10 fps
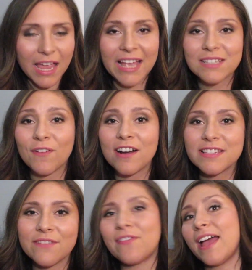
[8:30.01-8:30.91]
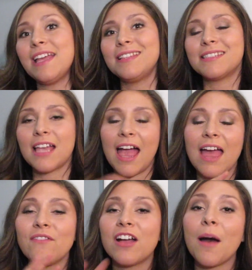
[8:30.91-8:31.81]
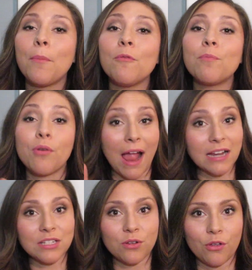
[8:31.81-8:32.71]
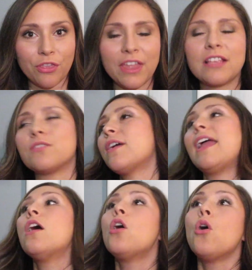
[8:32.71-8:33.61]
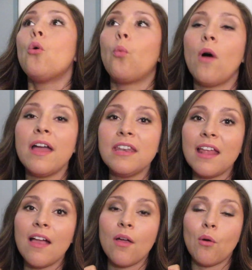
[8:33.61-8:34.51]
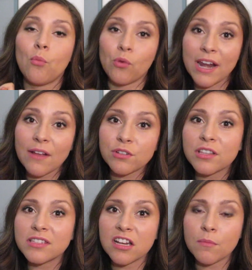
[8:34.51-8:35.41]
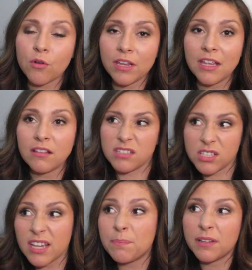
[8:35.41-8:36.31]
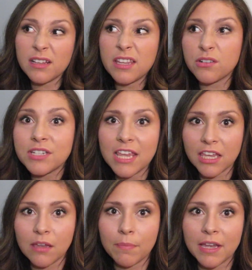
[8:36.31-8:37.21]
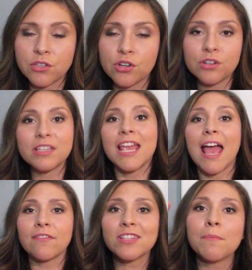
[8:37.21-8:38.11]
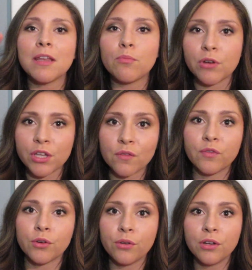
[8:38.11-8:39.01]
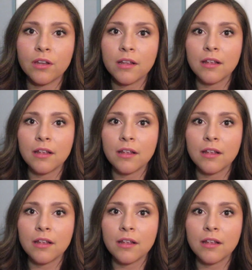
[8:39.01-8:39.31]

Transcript: As far as advice, I have a couple practical things, okay? One, right after the ceremony, typically you're taking pictures, have somebody bring you food.